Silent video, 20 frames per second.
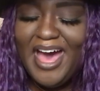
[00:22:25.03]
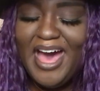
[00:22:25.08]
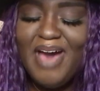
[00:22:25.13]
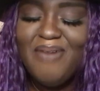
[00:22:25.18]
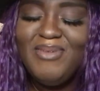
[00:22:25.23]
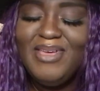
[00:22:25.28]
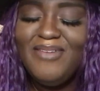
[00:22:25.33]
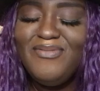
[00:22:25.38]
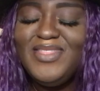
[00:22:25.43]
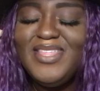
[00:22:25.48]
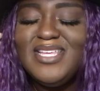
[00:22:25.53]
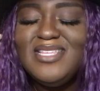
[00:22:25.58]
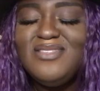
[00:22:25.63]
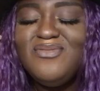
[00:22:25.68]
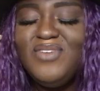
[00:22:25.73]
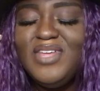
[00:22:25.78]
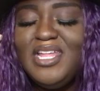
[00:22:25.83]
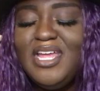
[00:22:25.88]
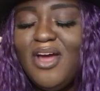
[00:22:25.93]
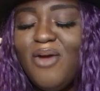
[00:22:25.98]
Um, if
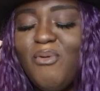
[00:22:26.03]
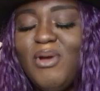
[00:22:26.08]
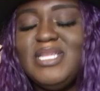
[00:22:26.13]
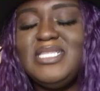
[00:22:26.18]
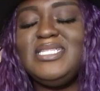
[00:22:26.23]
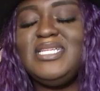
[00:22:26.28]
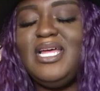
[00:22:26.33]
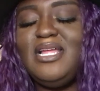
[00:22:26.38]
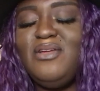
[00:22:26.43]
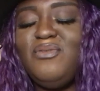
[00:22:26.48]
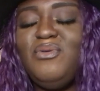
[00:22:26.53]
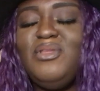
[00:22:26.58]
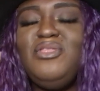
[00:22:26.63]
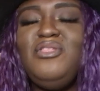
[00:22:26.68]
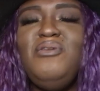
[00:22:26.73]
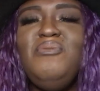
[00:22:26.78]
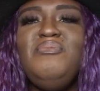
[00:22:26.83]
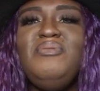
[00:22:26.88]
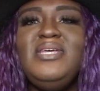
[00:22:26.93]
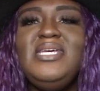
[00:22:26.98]
this video resonated
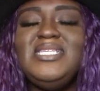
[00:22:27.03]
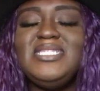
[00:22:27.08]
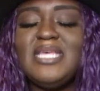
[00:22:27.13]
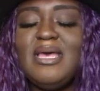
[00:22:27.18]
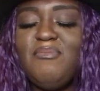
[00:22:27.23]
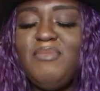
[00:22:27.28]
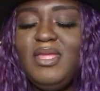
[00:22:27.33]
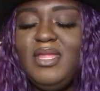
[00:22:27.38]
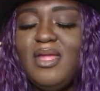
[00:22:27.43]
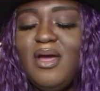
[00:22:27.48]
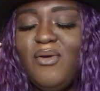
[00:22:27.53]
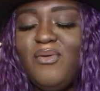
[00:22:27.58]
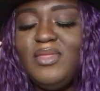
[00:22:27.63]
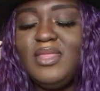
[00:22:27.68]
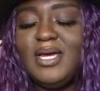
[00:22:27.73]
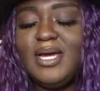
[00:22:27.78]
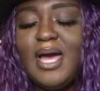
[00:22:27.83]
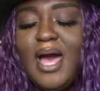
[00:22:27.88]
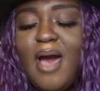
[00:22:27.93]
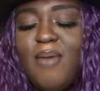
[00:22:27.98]
with you, please let me know
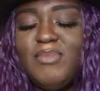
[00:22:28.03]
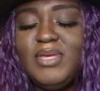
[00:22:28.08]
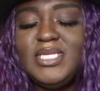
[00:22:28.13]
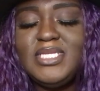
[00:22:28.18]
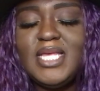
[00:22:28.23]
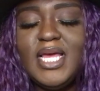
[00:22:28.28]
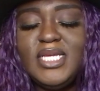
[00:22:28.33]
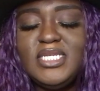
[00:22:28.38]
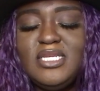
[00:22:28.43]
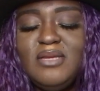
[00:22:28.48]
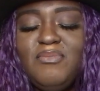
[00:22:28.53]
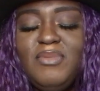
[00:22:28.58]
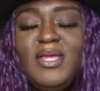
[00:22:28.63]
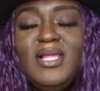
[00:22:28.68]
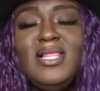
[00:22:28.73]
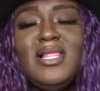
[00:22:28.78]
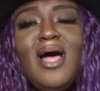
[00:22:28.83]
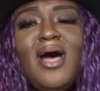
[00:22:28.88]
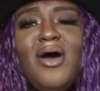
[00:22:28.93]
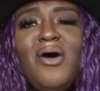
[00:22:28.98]
in the comment section
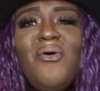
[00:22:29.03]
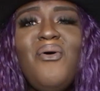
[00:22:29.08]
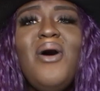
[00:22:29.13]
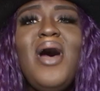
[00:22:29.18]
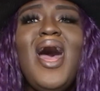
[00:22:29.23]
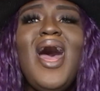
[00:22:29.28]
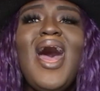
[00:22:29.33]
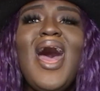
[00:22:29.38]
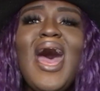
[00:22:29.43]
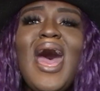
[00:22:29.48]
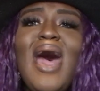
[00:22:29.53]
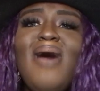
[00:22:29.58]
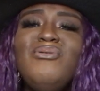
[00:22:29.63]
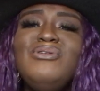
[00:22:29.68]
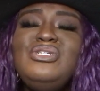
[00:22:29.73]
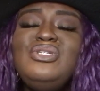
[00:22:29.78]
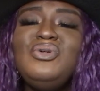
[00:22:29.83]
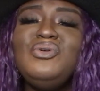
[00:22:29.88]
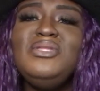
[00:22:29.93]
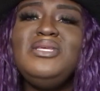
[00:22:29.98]
below. I
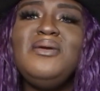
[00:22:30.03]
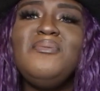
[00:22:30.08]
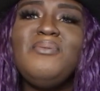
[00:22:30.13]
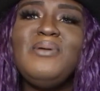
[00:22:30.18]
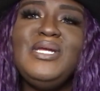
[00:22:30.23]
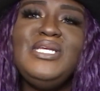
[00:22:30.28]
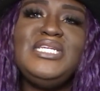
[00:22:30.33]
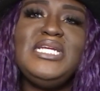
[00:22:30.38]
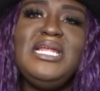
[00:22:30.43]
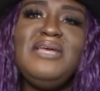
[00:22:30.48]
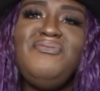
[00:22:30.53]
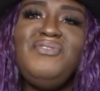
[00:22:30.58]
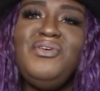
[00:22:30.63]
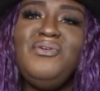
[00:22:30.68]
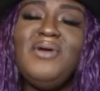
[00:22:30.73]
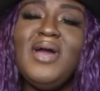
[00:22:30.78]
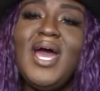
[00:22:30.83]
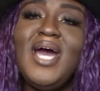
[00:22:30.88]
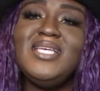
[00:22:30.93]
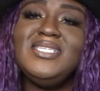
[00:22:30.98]
would truly appreciate if
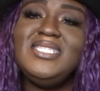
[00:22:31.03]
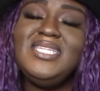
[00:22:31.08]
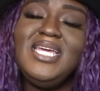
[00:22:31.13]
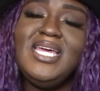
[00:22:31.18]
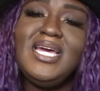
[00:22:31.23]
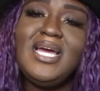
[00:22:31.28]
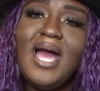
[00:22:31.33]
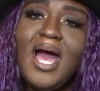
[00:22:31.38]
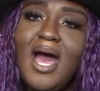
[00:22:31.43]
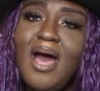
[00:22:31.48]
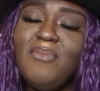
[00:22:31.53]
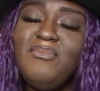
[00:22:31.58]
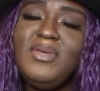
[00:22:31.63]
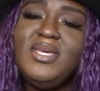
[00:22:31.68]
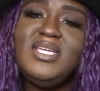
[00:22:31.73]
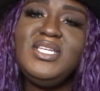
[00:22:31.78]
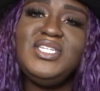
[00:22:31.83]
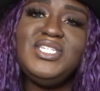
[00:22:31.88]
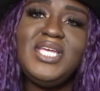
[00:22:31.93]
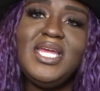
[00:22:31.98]
you guys did
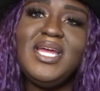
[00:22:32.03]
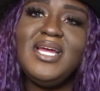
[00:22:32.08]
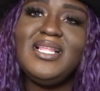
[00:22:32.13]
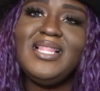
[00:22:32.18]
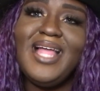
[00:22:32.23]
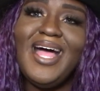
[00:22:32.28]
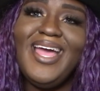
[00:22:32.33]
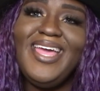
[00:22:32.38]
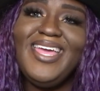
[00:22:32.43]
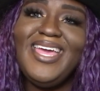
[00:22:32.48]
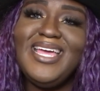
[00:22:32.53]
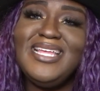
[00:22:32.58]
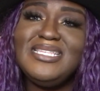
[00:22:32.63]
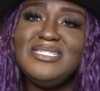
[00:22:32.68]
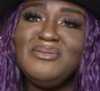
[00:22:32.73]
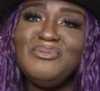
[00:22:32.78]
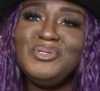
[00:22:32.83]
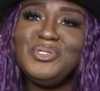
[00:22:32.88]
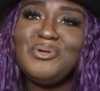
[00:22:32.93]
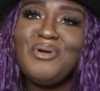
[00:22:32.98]
comment, share, like,
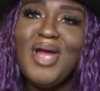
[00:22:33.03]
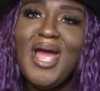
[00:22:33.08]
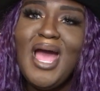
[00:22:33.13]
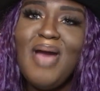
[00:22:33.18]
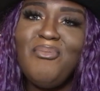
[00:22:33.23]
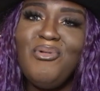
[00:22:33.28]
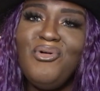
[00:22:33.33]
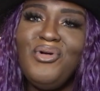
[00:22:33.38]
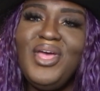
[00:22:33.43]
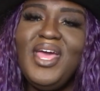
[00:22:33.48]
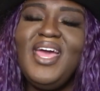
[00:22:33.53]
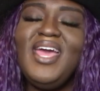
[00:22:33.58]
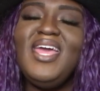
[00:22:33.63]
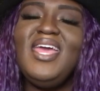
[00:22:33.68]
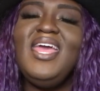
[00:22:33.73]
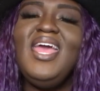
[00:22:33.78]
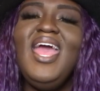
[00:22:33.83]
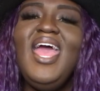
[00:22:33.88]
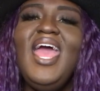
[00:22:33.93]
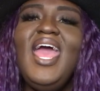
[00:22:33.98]
and subscribe,
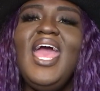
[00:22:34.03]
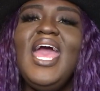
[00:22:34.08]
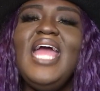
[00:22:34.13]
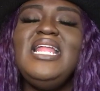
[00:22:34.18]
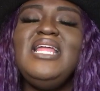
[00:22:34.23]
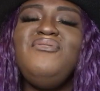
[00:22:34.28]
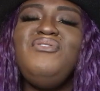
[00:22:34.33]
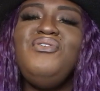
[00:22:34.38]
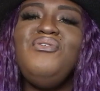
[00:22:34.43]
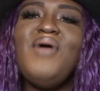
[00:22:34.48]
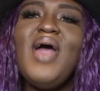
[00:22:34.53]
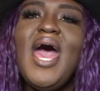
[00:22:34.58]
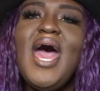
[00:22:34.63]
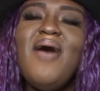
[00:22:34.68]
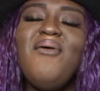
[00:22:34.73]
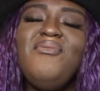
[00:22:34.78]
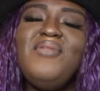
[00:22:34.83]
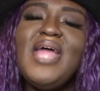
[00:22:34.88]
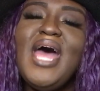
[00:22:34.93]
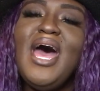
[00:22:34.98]
okay? And if you
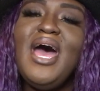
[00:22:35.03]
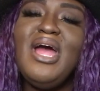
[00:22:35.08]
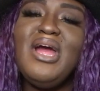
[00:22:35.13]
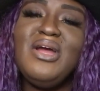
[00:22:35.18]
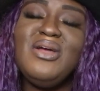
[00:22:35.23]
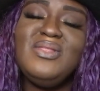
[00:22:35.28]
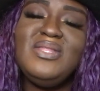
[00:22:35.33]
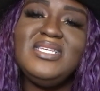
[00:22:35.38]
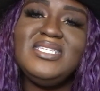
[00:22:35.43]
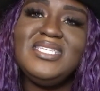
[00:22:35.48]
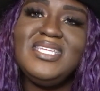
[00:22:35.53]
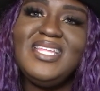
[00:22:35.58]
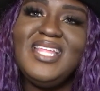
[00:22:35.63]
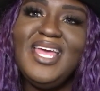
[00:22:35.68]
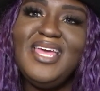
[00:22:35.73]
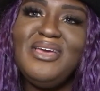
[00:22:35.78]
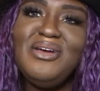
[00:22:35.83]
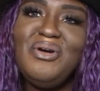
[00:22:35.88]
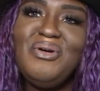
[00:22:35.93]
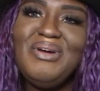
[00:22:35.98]
have not heard this
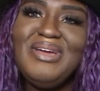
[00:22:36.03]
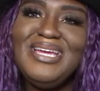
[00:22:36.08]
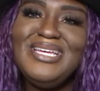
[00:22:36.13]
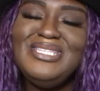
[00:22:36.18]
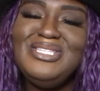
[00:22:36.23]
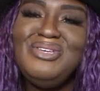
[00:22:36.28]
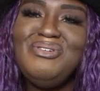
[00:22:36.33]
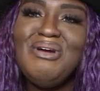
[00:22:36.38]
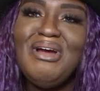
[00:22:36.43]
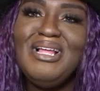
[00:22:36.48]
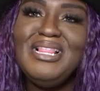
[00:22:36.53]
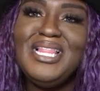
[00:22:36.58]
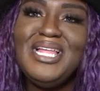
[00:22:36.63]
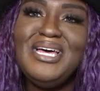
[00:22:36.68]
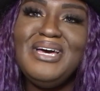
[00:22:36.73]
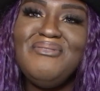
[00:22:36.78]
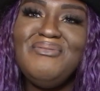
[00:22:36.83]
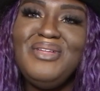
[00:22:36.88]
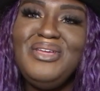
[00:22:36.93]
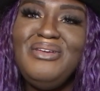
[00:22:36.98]
today, Aquarius, you are
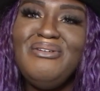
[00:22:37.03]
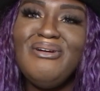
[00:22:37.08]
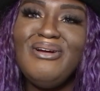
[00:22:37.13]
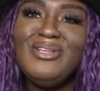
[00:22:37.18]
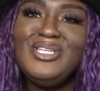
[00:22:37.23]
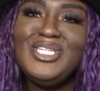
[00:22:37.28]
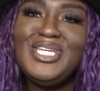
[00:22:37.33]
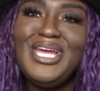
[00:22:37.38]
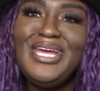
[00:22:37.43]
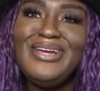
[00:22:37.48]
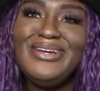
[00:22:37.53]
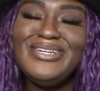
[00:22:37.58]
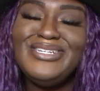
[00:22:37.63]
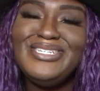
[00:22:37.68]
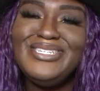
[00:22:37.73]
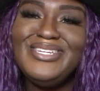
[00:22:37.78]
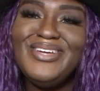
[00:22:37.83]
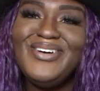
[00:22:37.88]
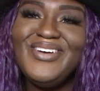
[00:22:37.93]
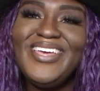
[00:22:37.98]
loved and you are
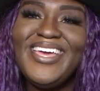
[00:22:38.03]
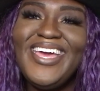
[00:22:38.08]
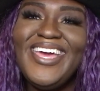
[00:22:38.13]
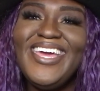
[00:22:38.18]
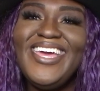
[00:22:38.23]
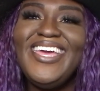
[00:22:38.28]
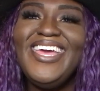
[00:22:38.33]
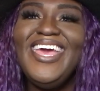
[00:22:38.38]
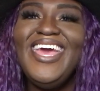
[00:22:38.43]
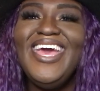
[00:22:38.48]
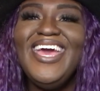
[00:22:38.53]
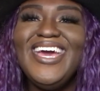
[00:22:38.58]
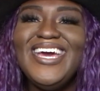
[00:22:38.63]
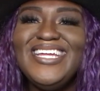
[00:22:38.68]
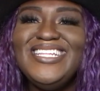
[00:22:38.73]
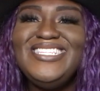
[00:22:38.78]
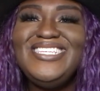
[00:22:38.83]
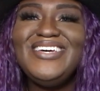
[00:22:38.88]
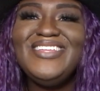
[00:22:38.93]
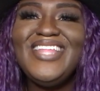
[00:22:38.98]
cherished, okay?
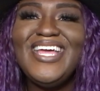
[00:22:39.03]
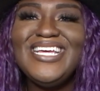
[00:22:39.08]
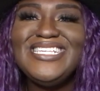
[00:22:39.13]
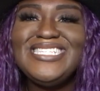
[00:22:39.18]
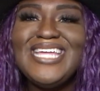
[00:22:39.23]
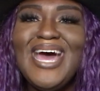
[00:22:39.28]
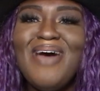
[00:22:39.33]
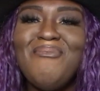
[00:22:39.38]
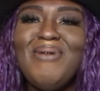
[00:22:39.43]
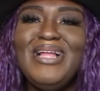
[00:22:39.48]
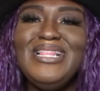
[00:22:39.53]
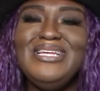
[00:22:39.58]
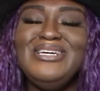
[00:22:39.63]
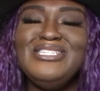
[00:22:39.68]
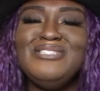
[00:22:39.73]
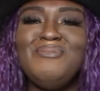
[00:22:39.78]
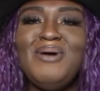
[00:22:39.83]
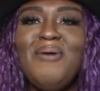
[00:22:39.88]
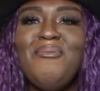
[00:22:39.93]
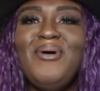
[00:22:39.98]
Until next time, my
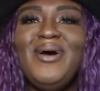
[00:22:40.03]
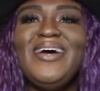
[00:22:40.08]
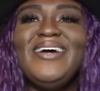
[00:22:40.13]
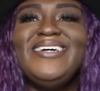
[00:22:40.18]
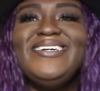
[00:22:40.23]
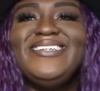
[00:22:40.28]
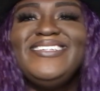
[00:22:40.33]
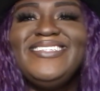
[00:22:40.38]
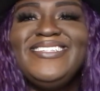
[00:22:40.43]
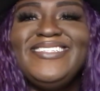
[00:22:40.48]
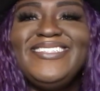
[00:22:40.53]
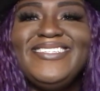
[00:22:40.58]
loves, bye-bye.